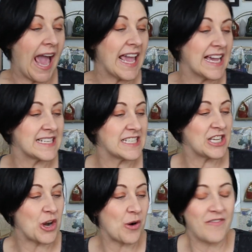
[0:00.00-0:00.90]
And
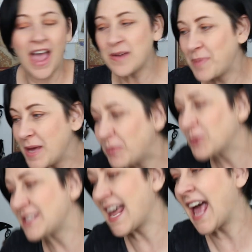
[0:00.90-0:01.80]
you know, I've had
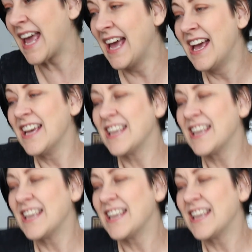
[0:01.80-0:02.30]
people say,